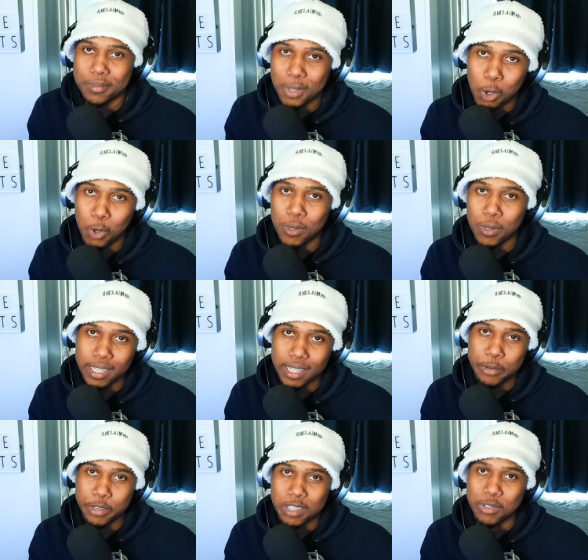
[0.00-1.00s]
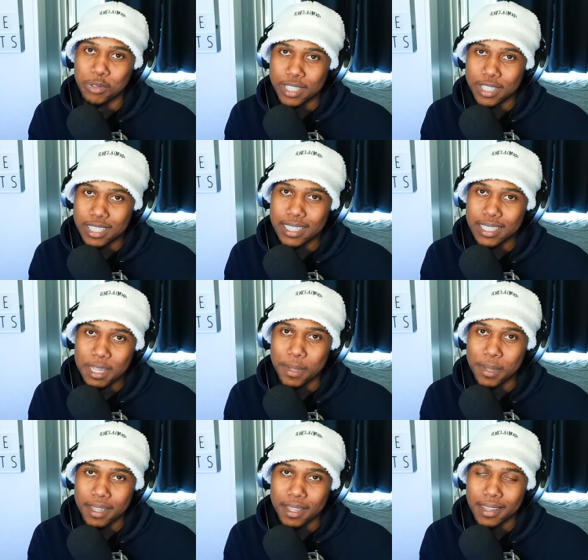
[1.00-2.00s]
Only Eric really can
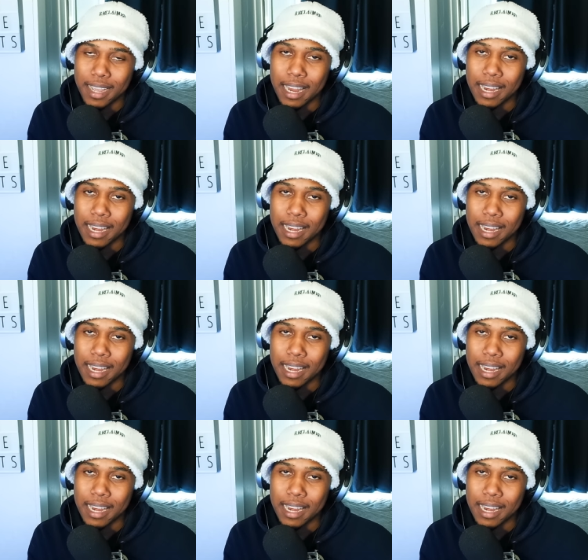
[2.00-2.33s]
make an